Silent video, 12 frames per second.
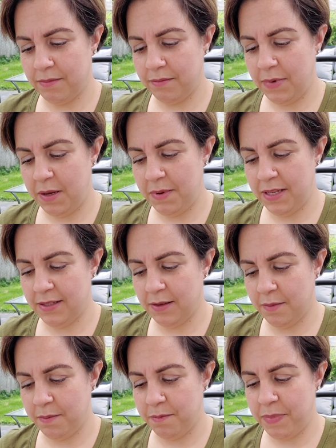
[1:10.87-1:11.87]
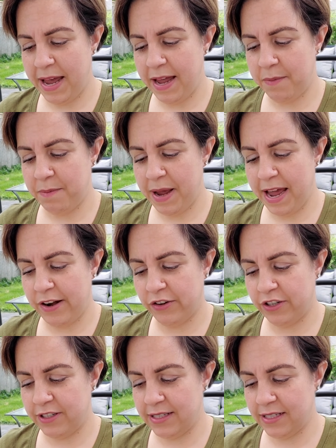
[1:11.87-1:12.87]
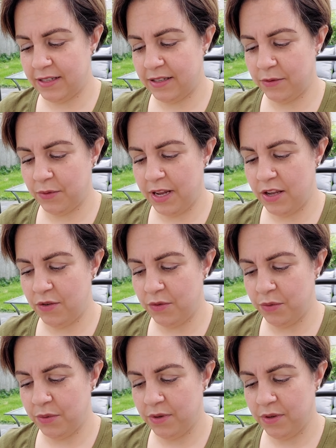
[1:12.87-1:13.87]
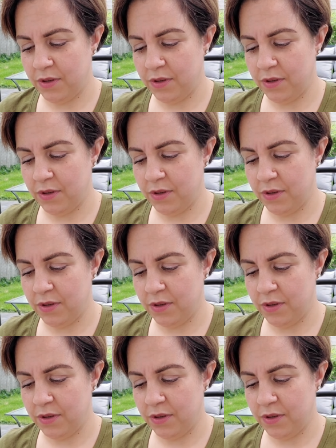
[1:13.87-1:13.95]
maybe some bad patterns in the way you